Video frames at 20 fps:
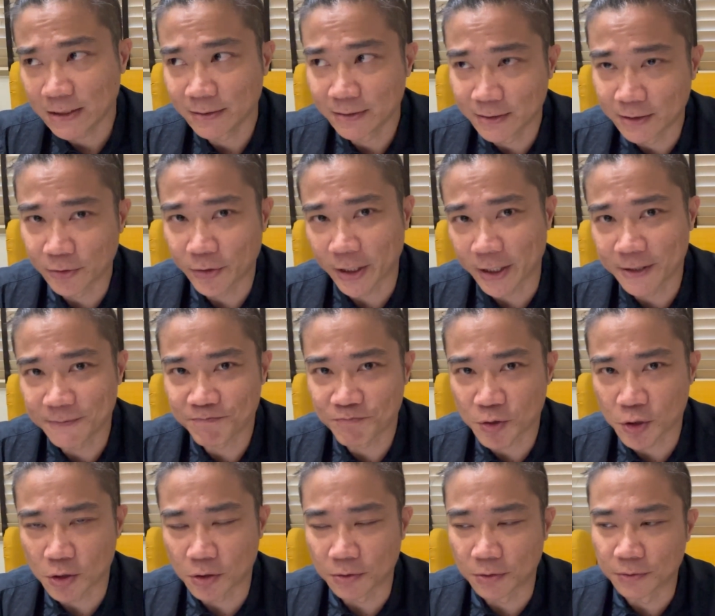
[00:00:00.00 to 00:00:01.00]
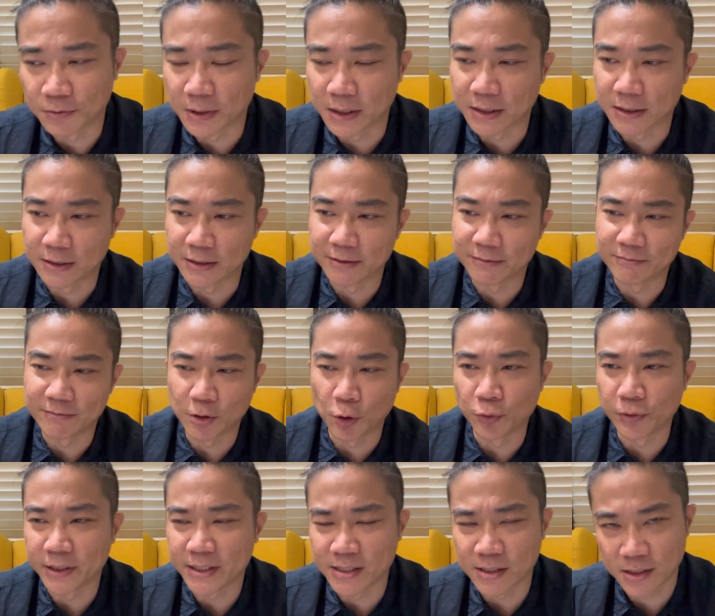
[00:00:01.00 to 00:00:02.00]
Okay, so
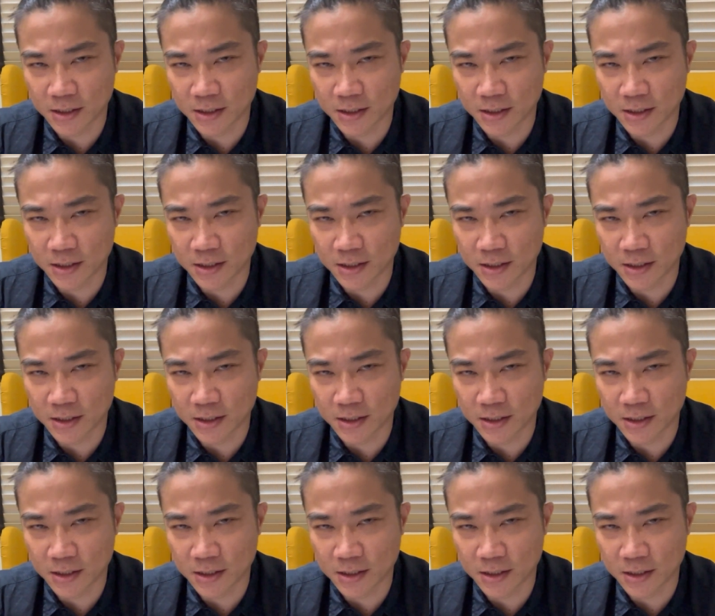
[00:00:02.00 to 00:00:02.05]
only in